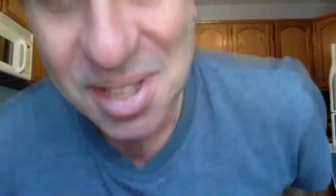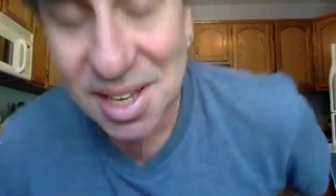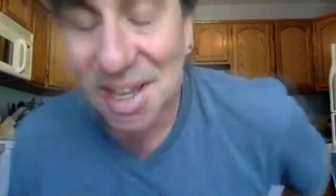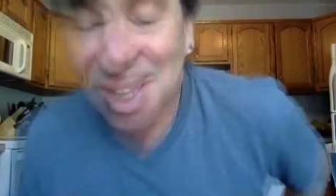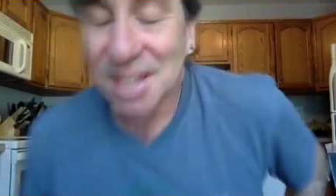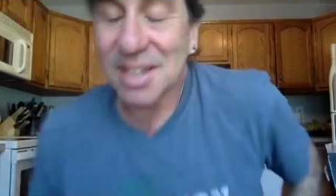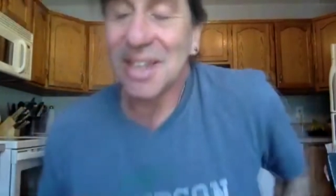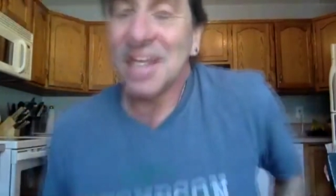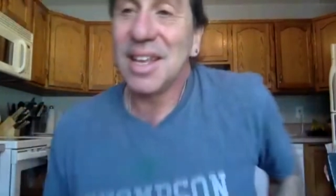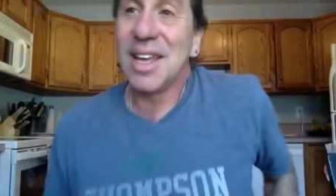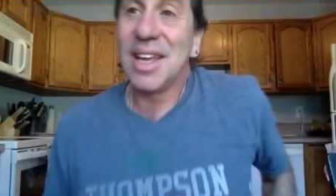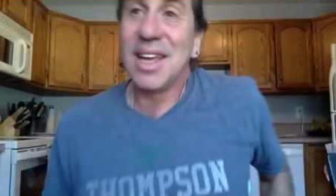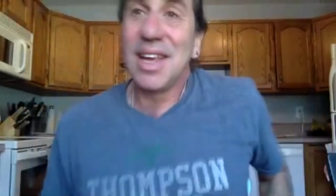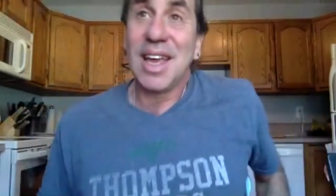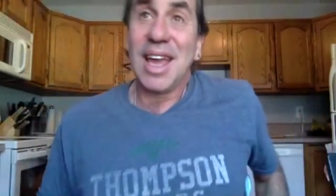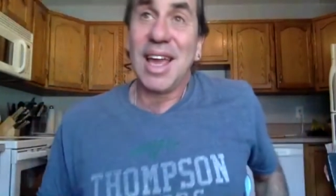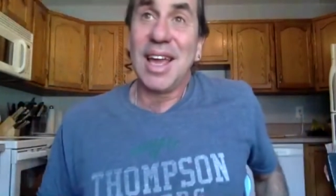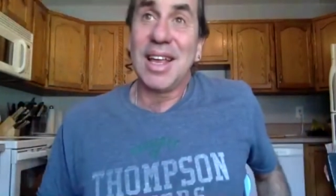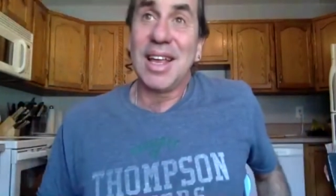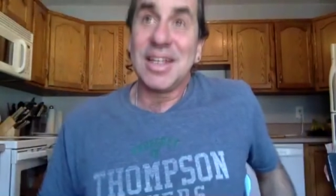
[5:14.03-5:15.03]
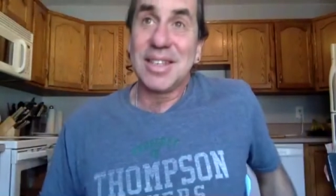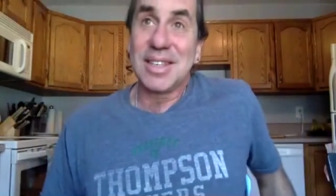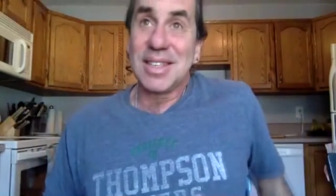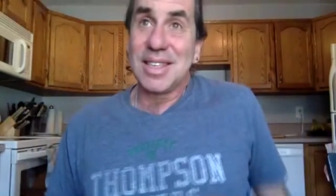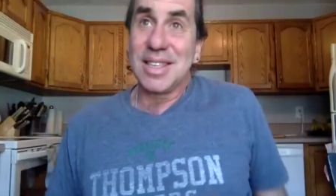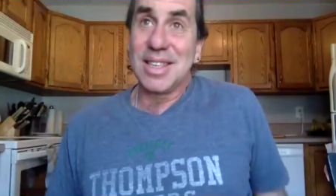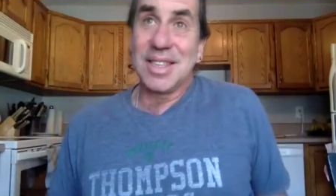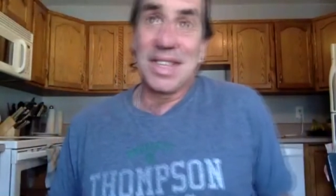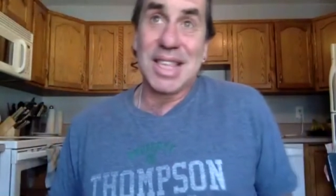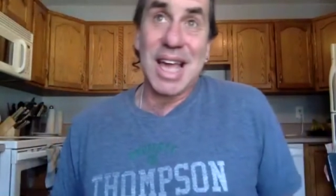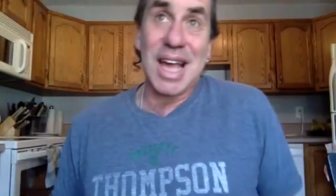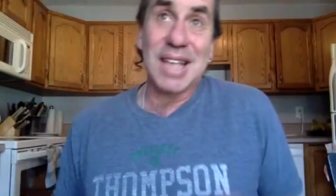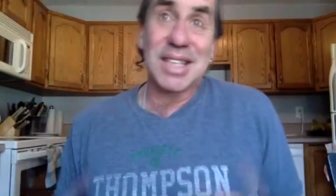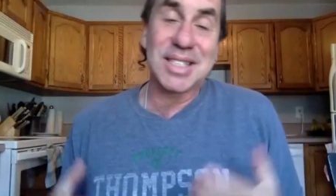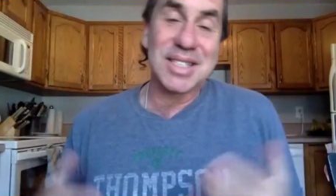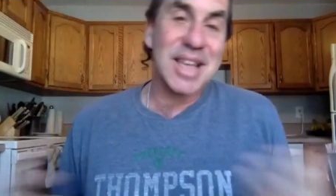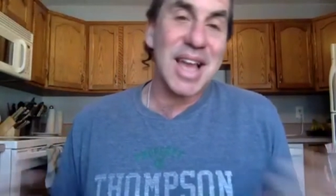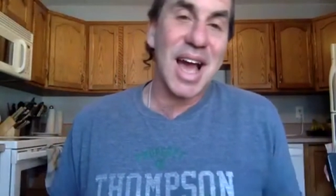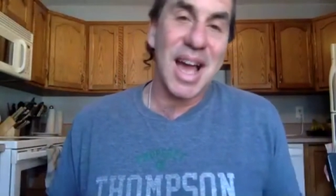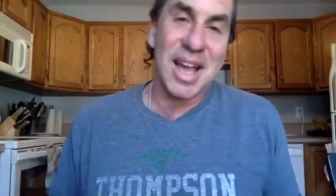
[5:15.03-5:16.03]
and
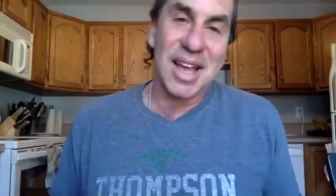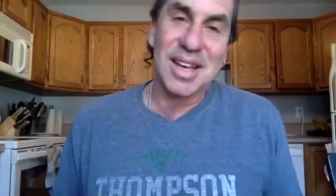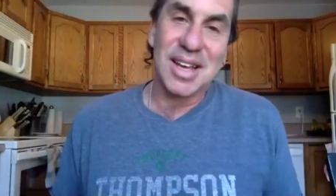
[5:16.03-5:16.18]
that's not,